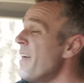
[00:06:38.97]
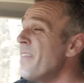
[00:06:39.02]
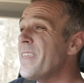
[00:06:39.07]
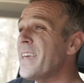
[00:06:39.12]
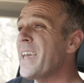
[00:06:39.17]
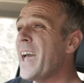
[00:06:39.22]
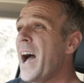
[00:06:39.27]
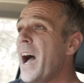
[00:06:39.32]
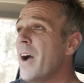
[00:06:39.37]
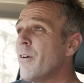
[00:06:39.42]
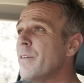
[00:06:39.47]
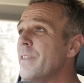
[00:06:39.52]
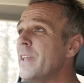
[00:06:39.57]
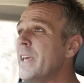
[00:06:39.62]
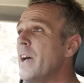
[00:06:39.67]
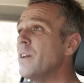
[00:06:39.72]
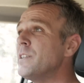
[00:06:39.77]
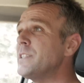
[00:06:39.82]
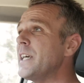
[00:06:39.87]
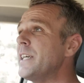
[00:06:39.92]
The car in
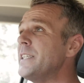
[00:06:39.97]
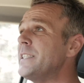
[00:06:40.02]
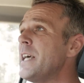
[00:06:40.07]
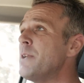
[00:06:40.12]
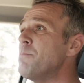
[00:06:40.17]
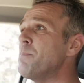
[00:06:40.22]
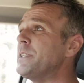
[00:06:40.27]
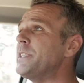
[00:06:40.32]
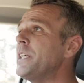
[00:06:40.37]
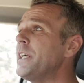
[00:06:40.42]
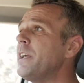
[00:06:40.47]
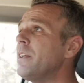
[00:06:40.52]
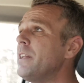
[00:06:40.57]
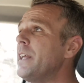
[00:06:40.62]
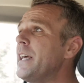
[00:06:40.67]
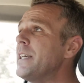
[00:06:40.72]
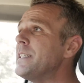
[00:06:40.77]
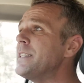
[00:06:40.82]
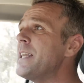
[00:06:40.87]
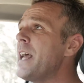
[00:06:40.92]
the LTZ
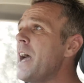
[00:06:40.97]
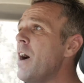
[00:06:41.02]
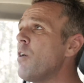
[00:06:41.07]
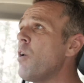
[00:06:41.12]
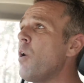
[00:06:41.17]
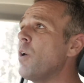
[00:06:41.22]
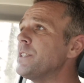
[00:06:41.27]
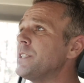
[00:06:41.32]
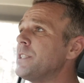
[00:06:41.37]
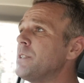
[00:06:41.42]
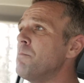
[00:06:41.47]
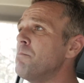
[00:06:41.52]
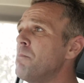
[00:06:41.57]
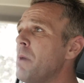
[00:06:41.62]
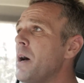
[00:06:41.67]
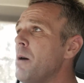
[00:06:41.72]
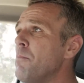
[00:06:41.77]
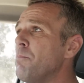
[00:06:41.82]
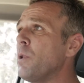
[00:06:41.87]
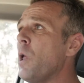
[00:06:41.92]
particularly has now got some
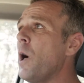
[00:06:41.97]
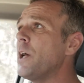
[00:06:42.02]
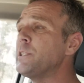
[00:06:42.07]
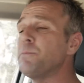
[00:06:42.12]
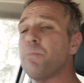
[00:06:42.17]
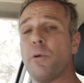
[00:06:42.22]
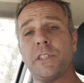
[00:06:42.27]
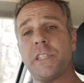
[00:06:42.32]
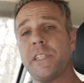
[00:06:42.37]
blind spot